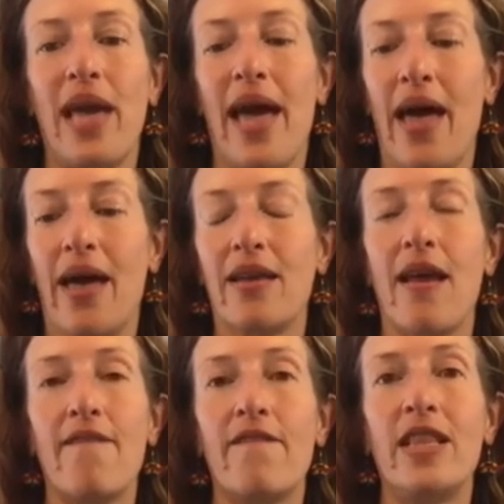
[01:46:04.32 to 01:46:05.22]
can
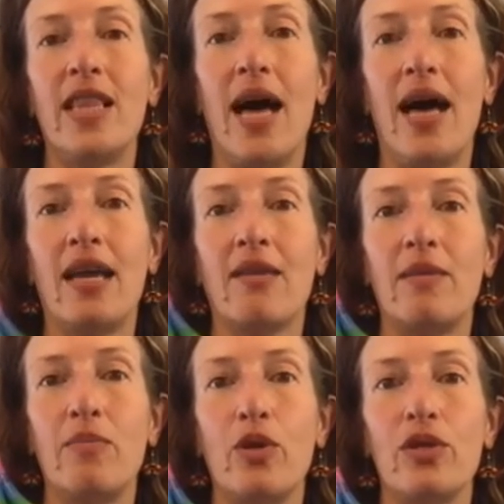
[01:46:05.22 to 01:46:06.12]
flying
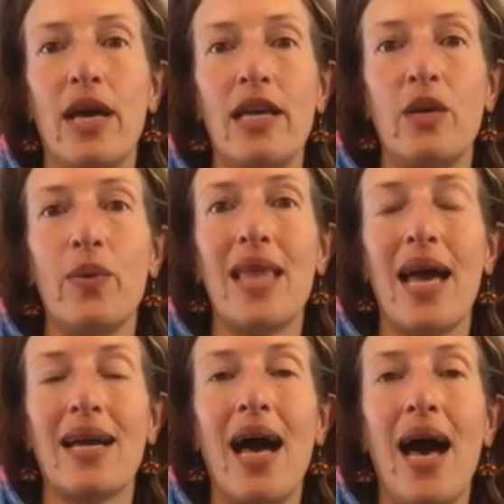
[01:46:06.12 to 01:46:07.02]
rainbow lasagna with
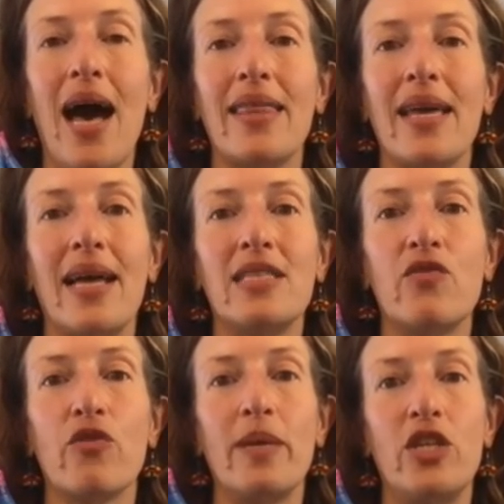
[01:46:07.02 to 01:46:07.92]
that guy that has
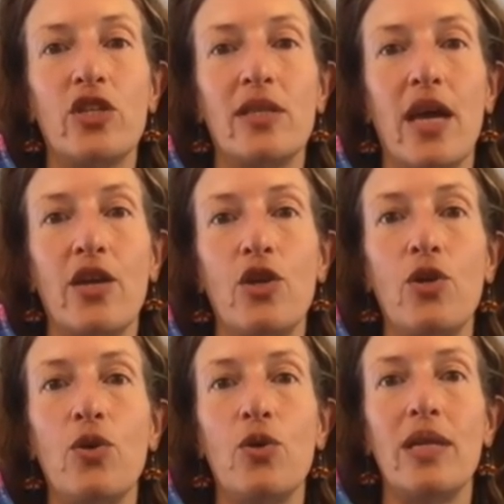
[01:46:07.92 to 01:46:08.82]
information that
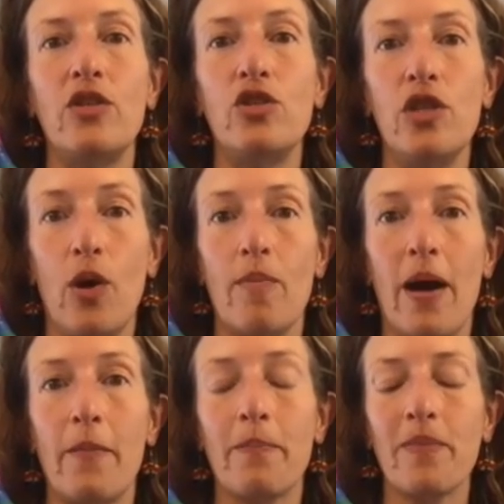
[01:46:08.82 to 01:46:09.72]
you need to know
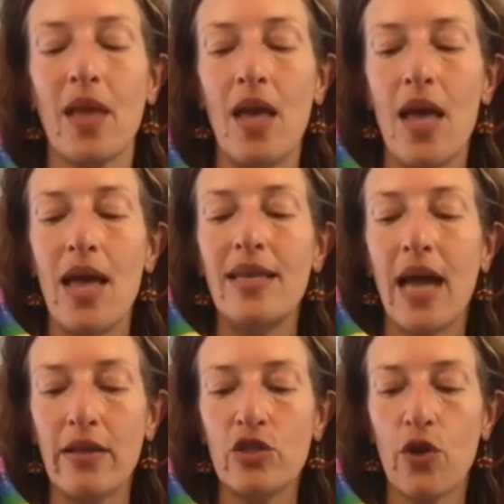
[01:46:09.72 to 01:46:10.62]
about.
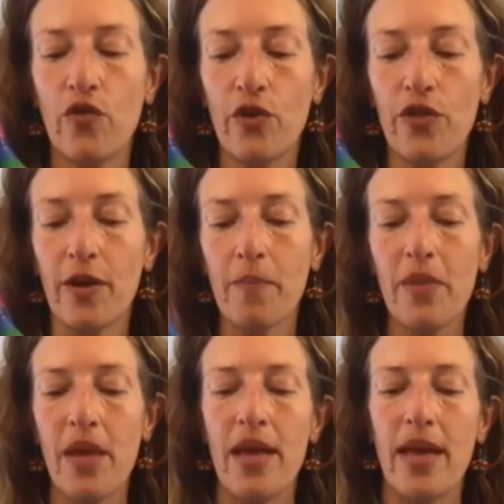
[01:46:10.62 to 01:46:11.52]
Now let's go further.
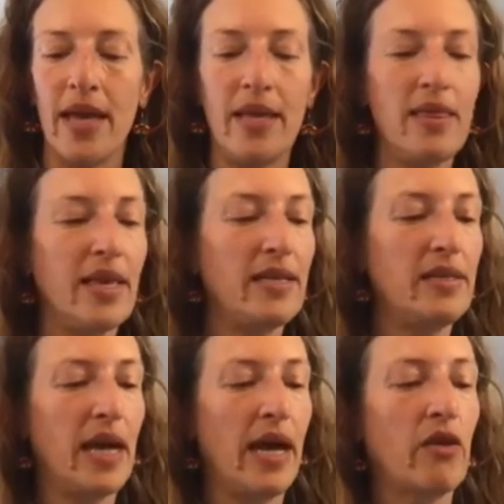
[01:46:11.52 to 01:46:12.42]
In this
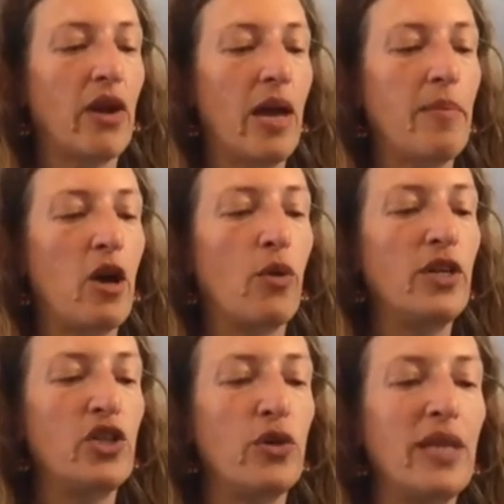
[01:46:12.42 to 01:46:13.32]
diagram, I
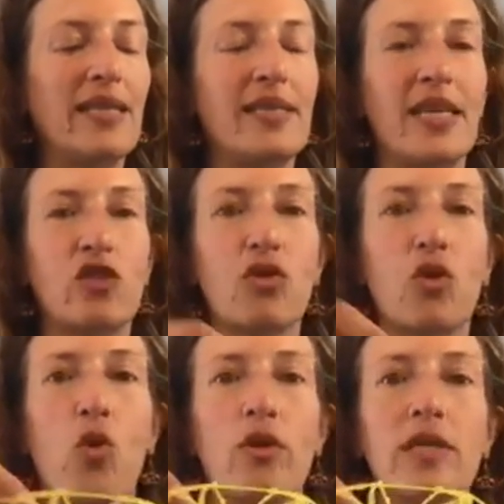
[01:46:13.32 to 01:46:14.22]
always show that central
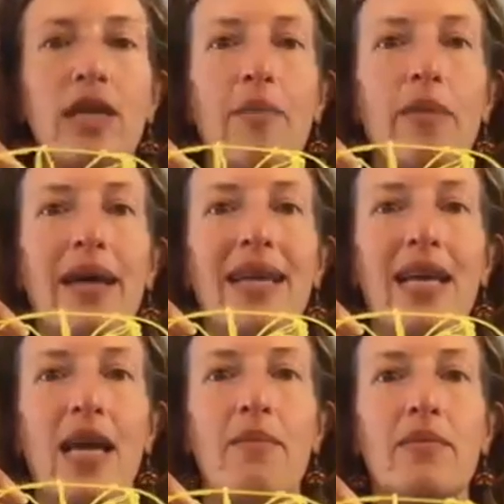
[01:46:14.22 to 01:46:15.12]
core timeline, and
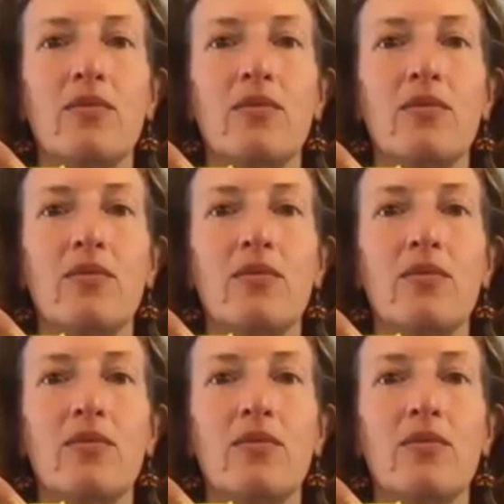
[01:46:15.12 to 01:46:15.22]
I